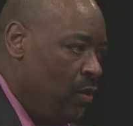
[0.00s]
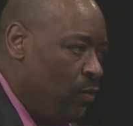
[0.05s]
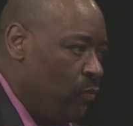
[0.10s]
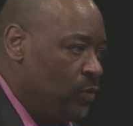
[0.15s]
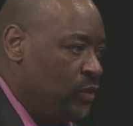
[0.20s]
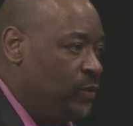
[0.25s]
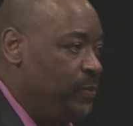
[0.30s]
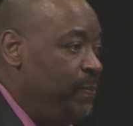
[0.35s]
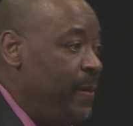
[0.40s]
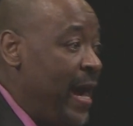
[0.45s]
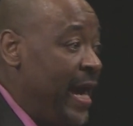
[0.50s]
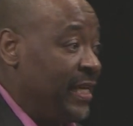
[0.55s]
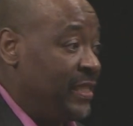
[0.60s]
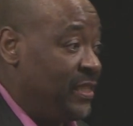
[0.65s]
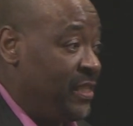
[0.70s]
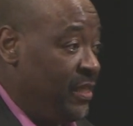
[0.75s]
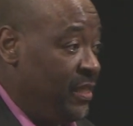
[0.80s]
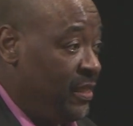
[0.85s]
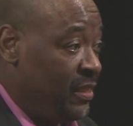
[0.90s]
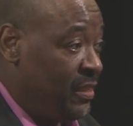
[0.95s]

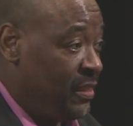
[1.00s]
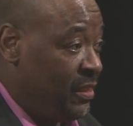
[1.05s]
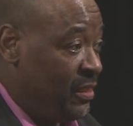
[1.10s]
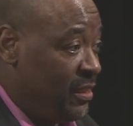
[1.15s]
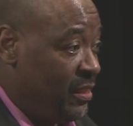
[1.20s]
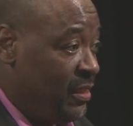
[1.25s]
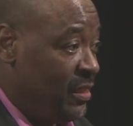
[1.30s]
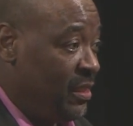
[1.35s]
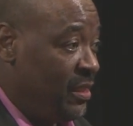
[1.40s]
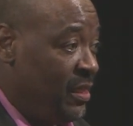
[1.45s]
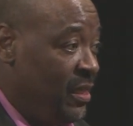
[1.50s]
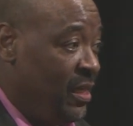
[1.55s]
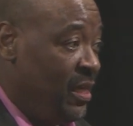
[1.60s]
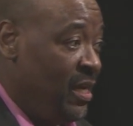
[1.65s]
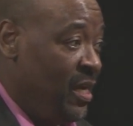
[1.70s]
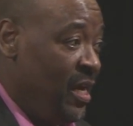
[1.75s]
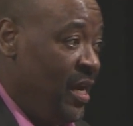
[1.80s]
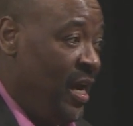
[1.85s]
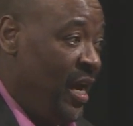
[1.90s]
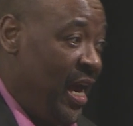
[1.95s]
respect.
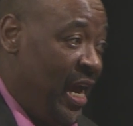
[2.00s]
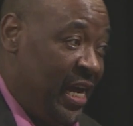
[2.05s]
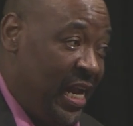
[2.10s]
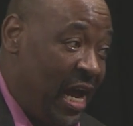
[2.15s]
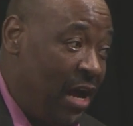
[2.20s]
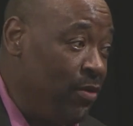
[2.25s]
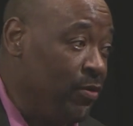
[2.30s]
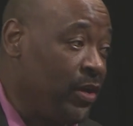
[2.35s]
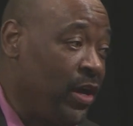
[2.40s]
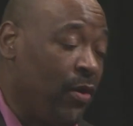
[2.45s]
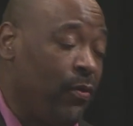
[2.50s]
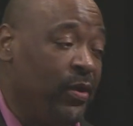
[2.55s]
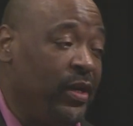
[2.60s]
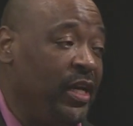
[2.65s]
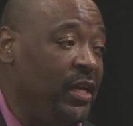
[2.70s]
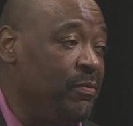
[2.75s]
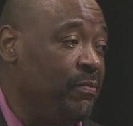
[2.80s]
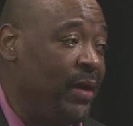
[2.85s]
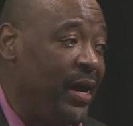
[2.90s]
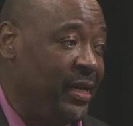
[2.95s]
And I don't care what
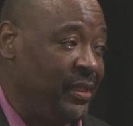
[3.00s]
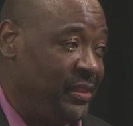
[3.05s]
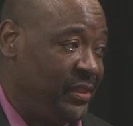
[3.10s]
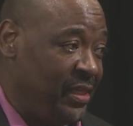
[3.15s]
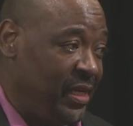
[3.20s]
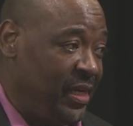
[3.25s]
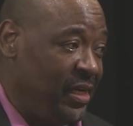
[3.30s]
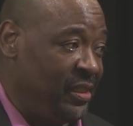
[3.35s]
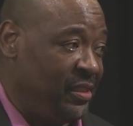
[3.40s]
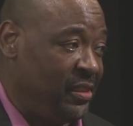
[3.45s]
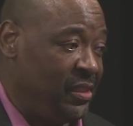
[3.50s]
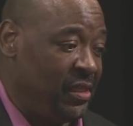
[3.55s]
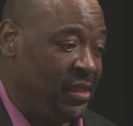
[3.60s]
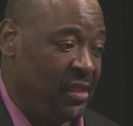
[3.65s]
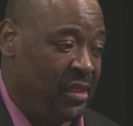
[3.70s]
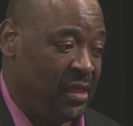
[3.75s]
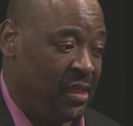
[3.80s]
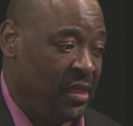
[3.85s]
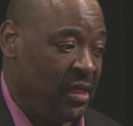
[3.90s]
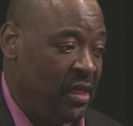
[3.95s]
anybody says.
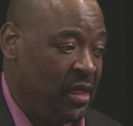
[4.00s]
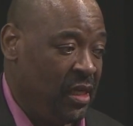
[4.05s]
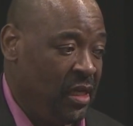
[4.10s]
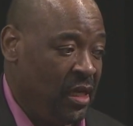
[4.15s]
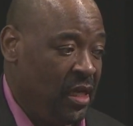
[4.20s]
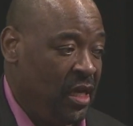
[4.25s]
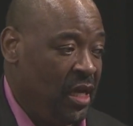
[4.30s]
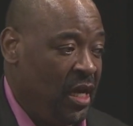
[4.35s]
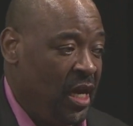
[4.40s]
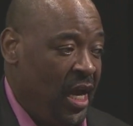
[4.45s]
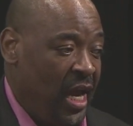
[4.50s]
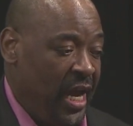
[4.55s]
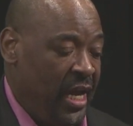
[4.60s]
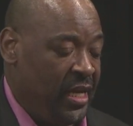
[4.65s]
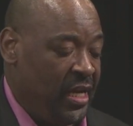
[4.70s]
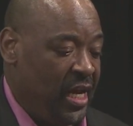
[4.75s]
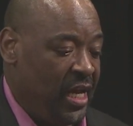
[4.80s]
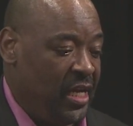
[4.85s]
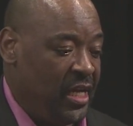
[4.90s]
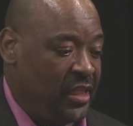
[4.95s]

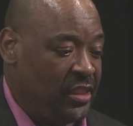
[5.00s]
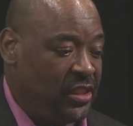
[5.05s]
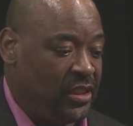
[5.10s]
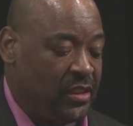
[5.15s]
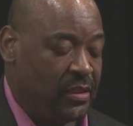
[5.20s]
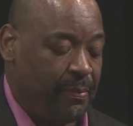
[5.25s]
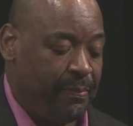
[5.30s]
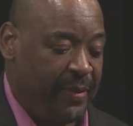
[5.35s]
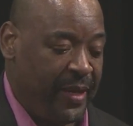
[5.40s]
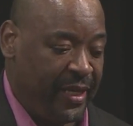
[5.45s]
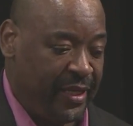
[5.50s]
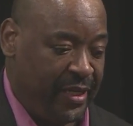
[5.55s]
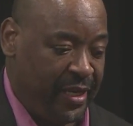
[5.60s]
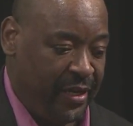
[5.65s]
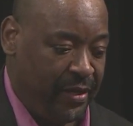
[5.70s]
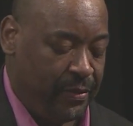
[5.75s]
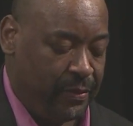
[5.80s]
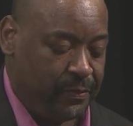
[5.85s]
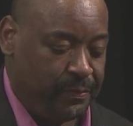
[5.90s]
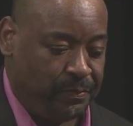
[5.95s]
And this is a big
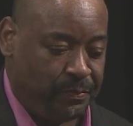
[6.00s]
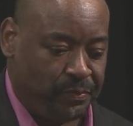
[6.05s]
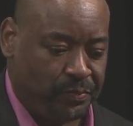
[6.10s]
deal.